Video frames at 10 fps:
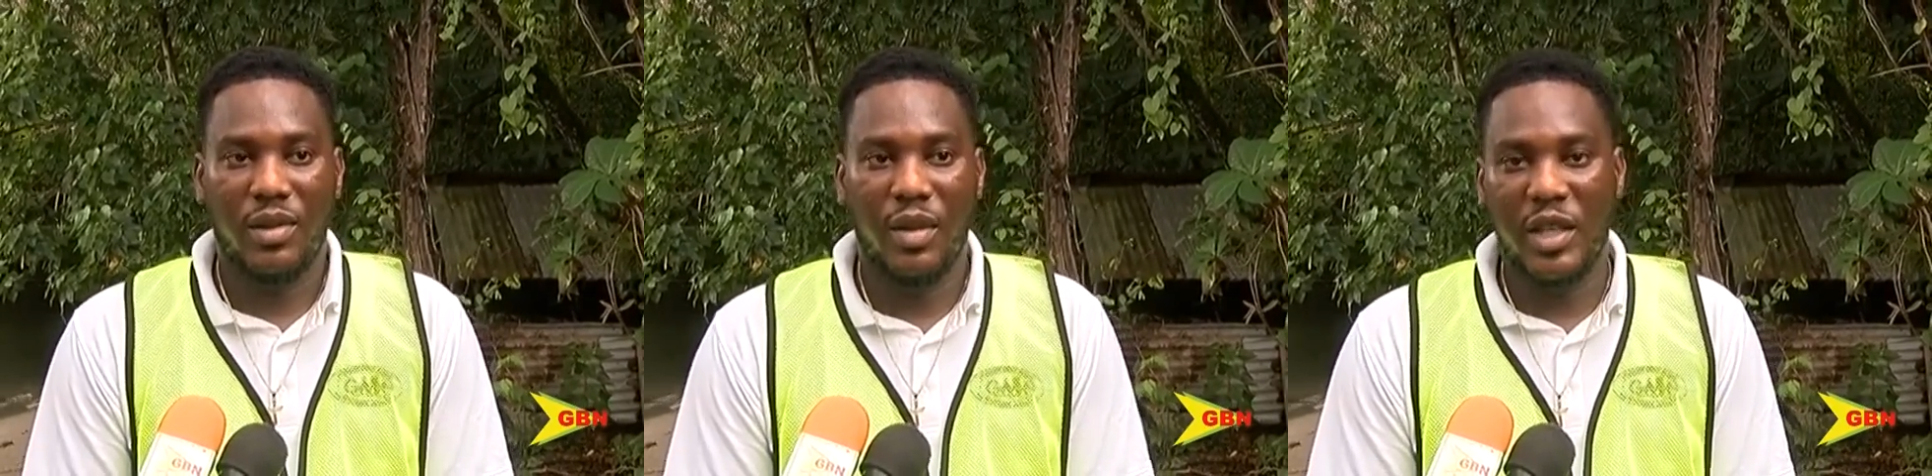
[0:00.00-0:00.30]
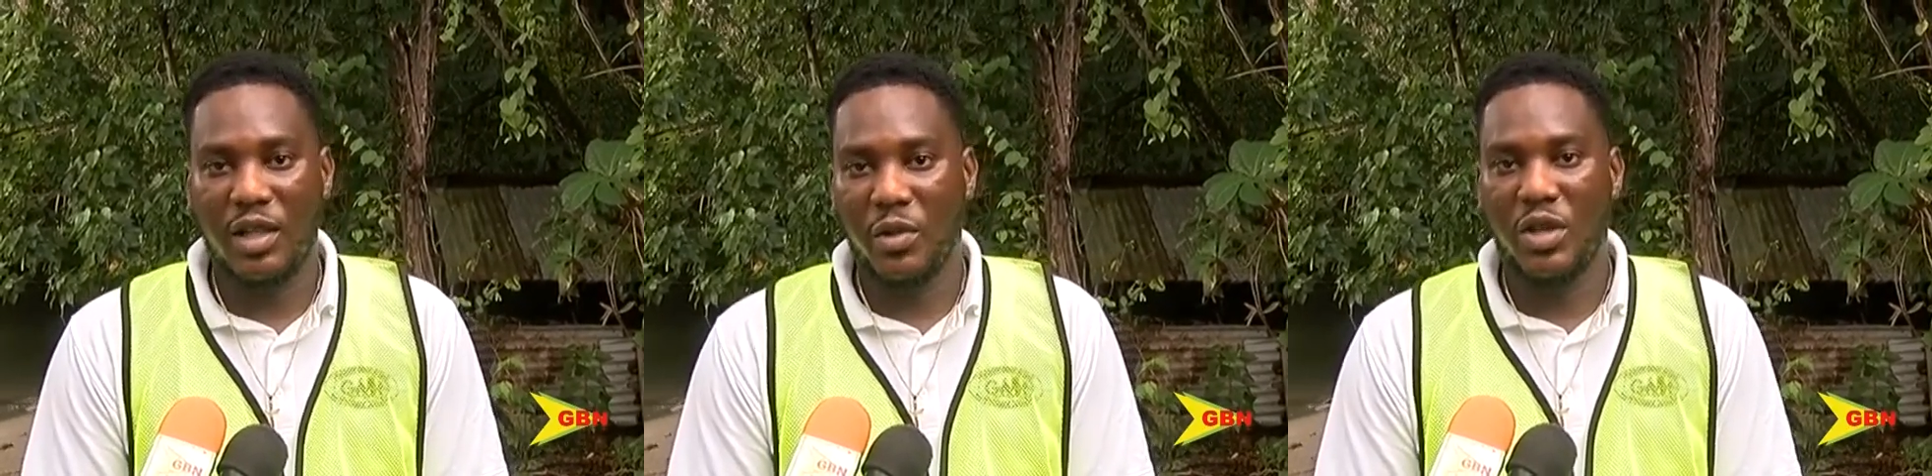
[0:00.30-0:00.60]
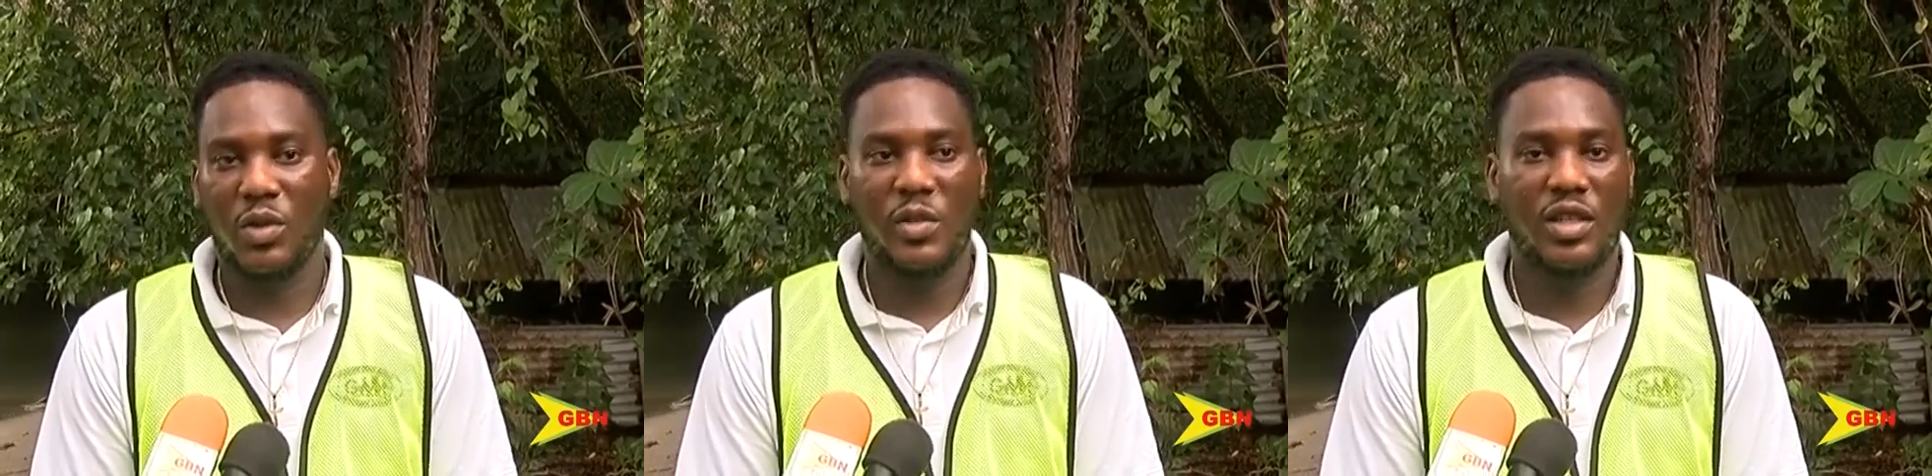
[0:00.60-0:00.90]
the metal
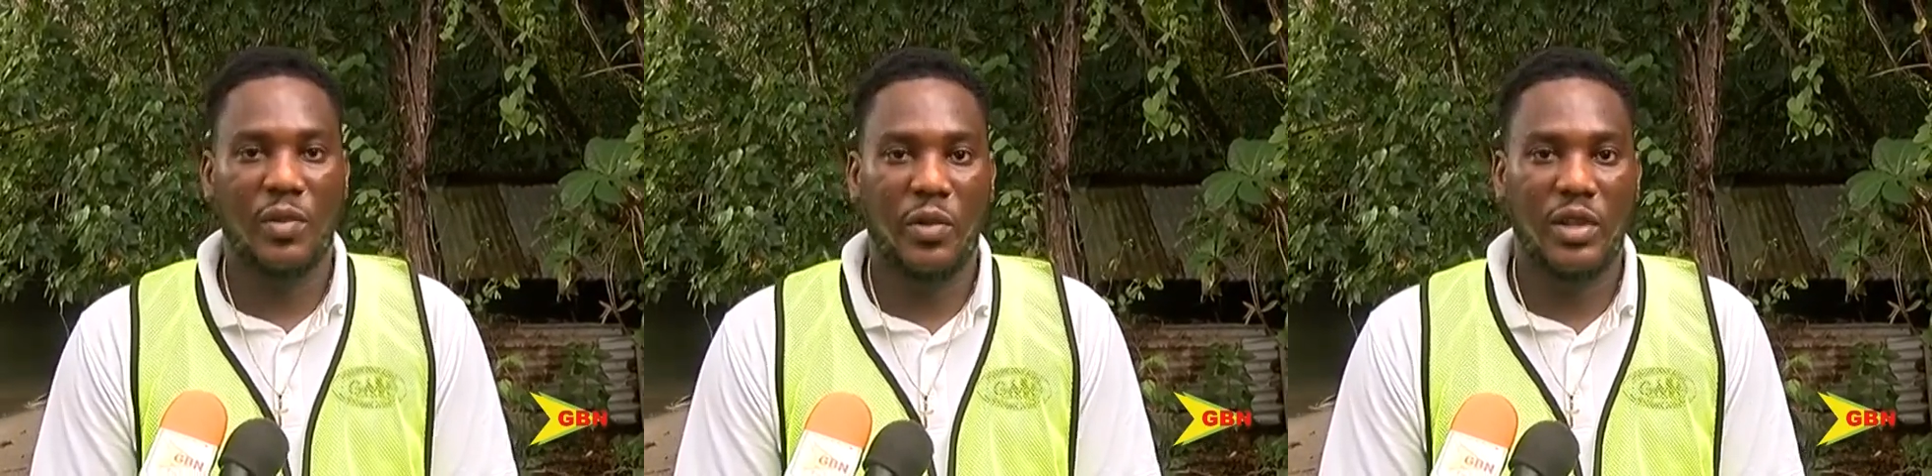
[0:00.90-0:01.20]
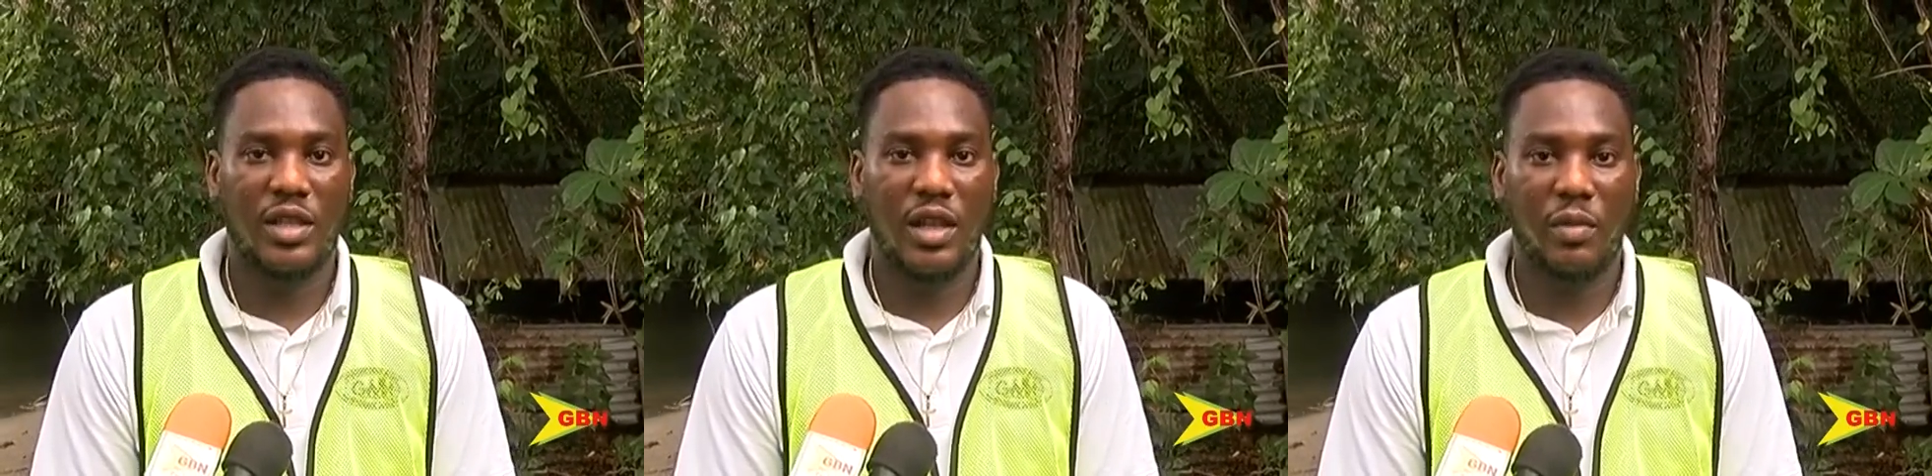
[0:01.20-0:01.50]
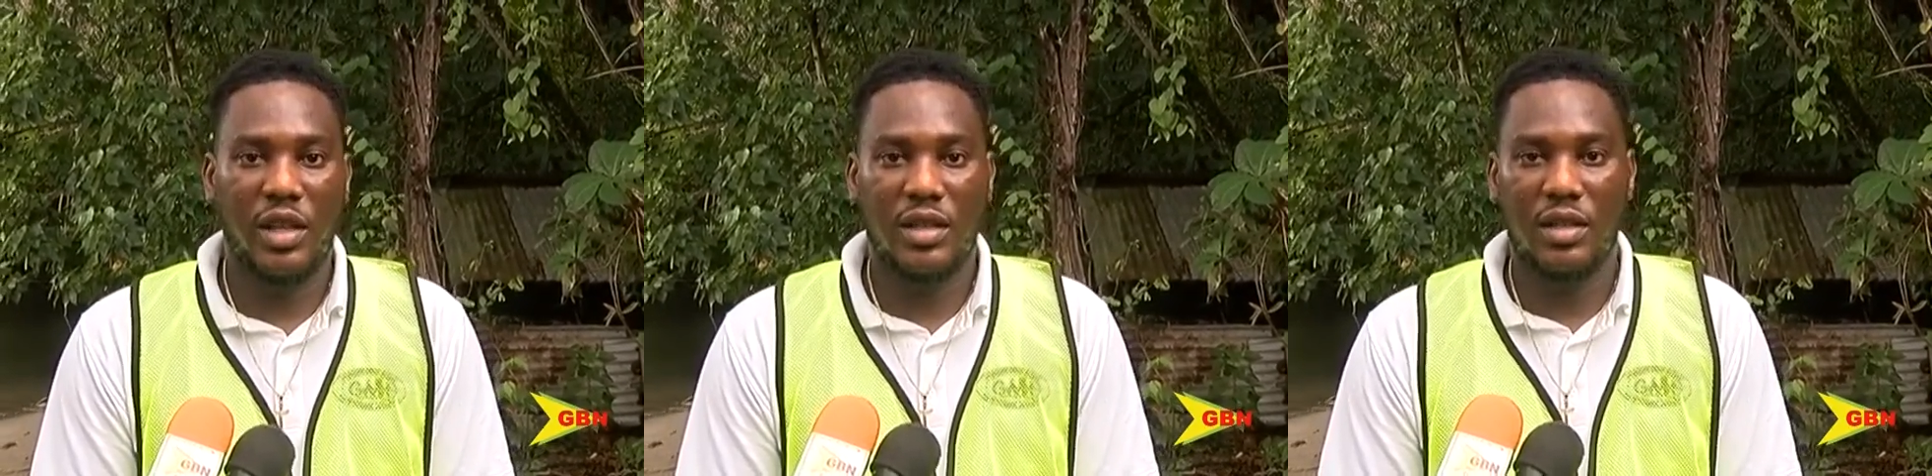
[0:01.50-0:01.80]
waste will be separated
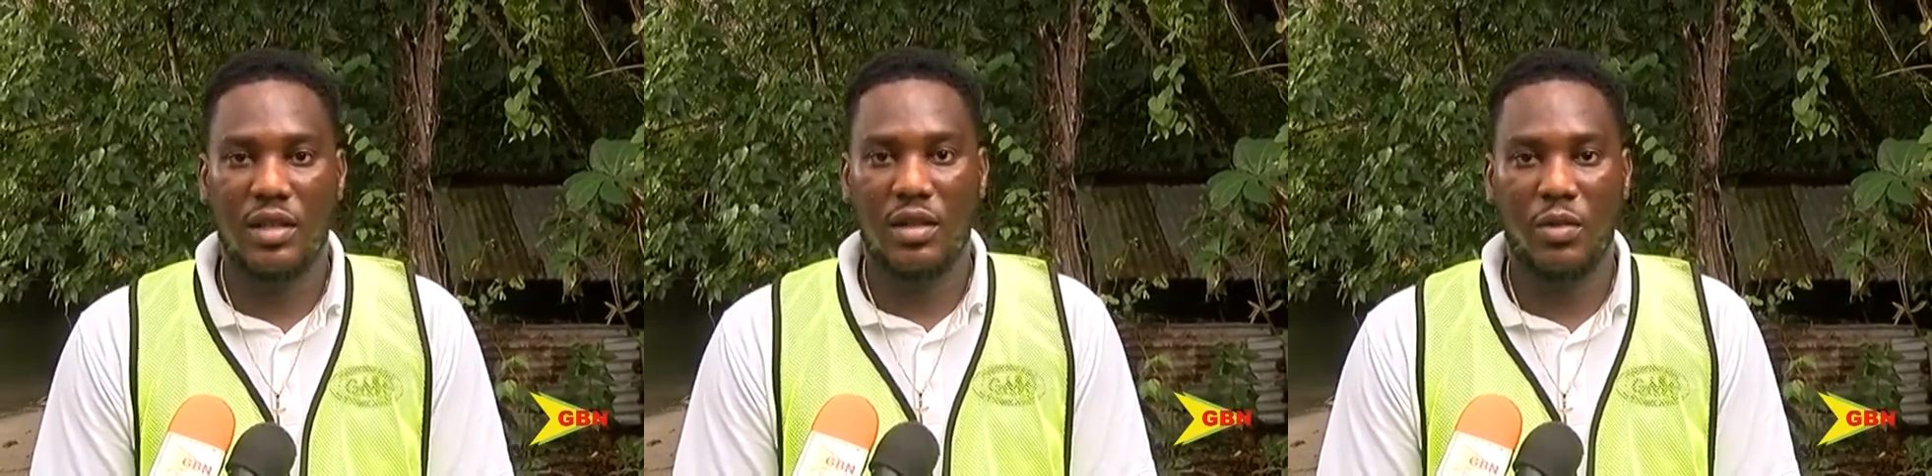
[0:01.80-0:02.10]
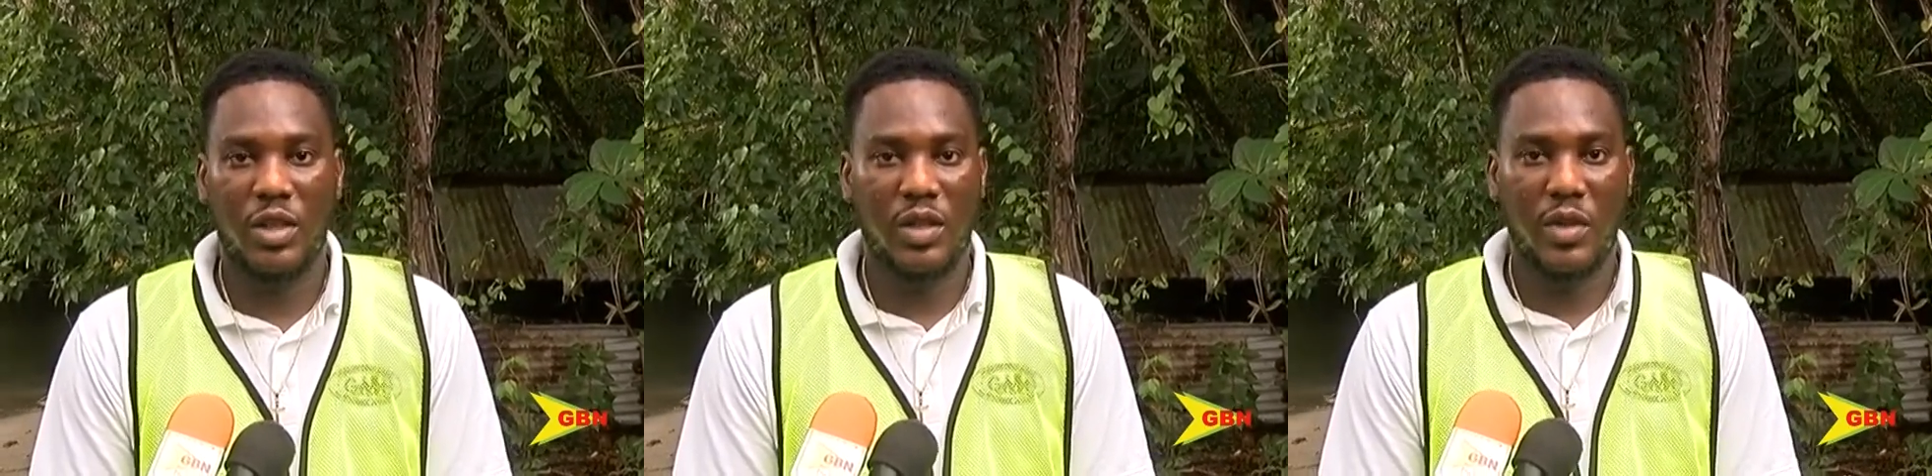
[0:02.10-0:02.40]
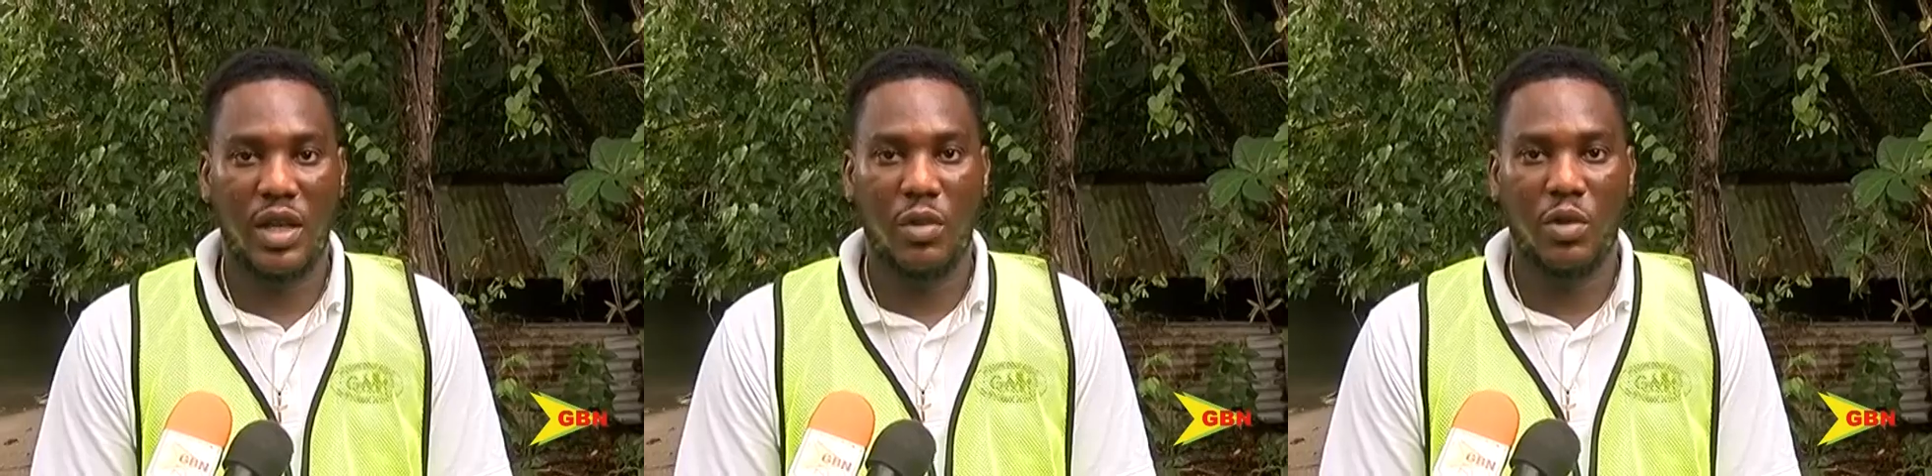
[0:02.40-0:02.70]
and placed into the waste
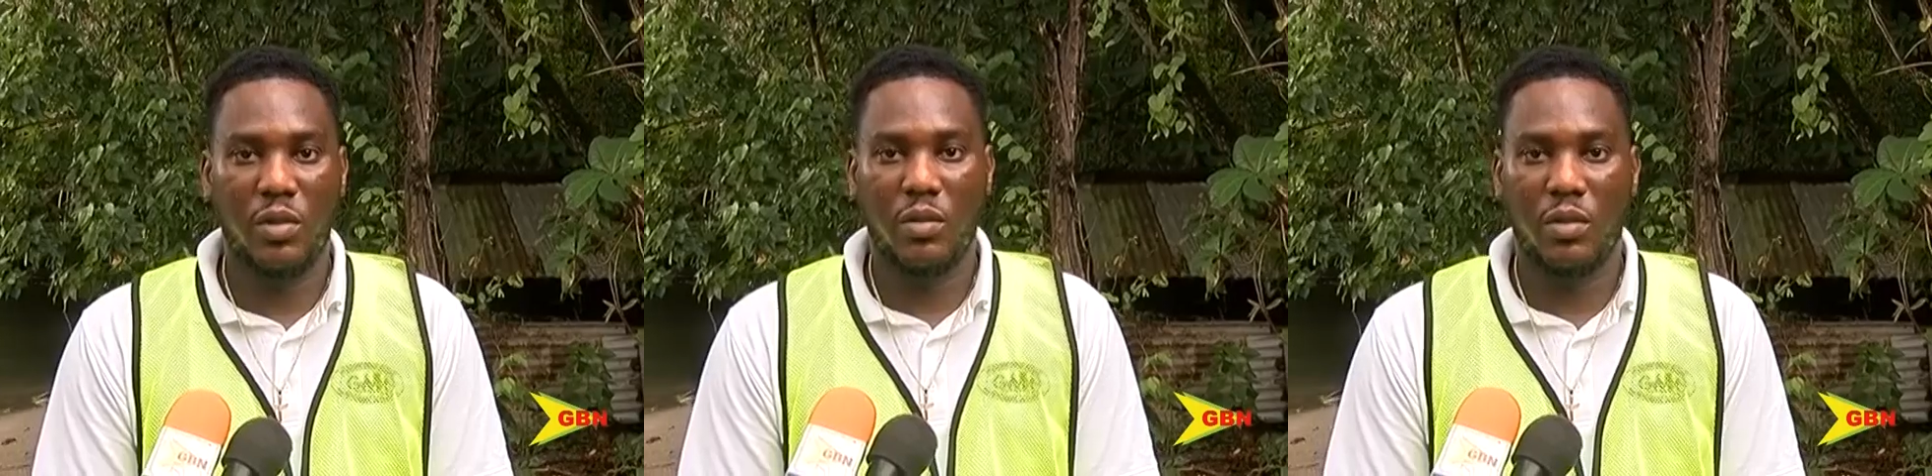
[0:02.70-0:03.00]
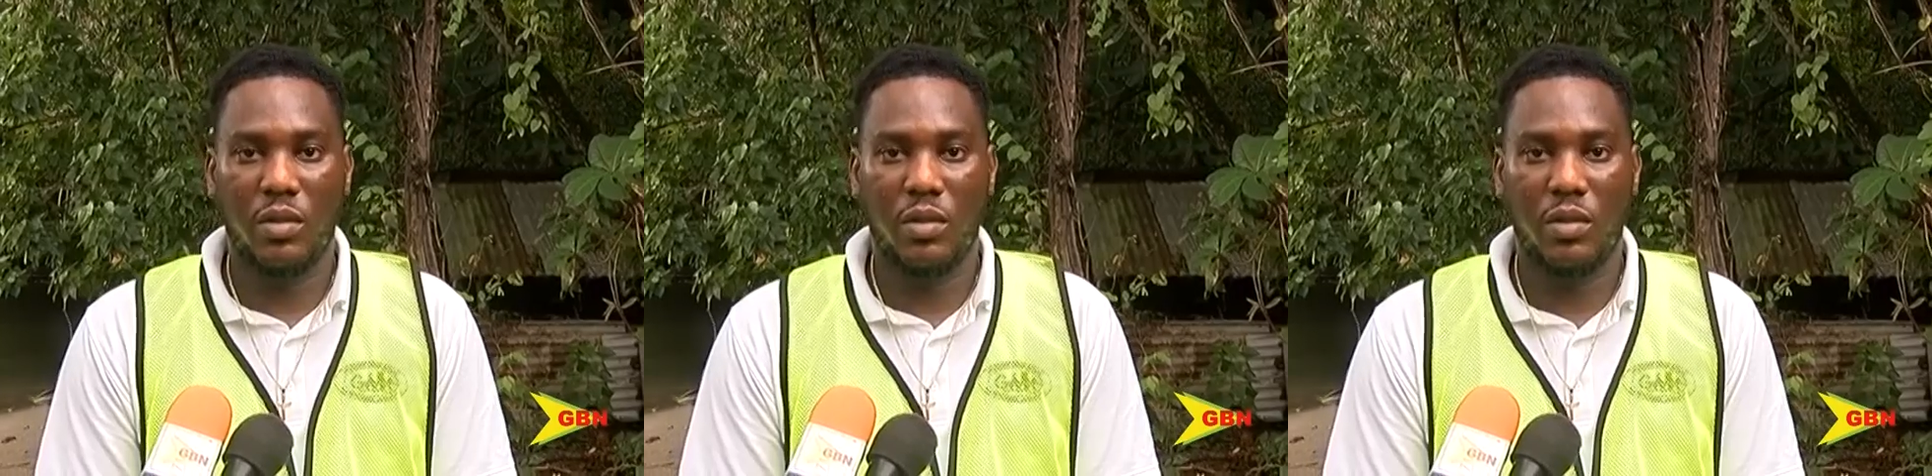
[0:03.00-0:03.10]
baler, which will